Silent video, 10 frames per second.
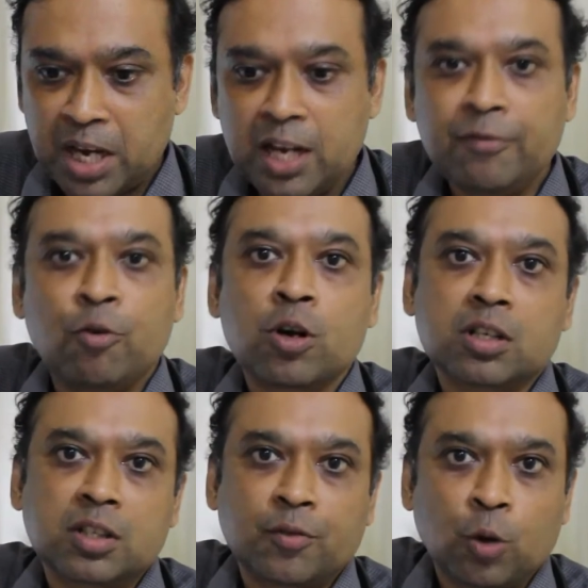main
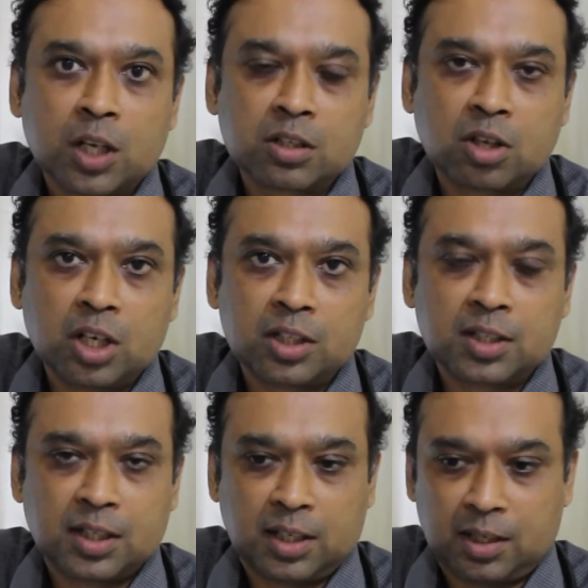focus of cholesterol
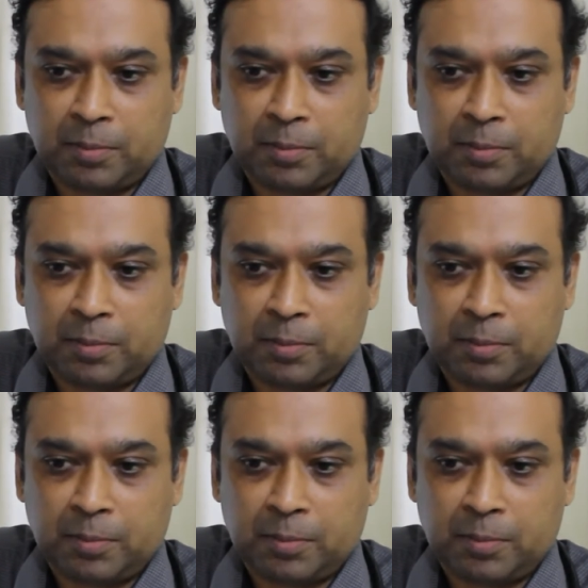is